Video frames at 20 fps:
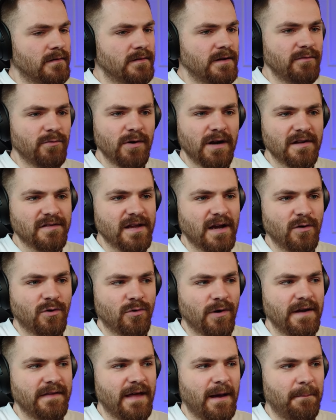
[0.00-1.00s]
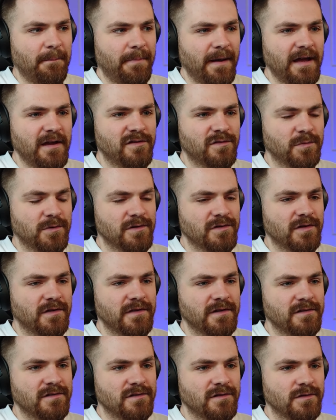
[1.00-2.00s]
Never realized how great that bass was
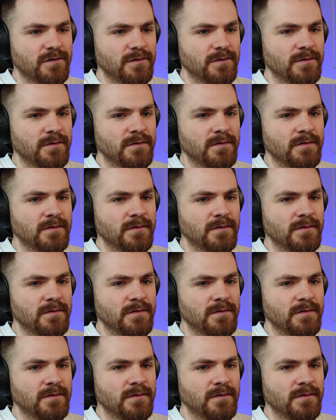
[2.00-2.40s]
on this too.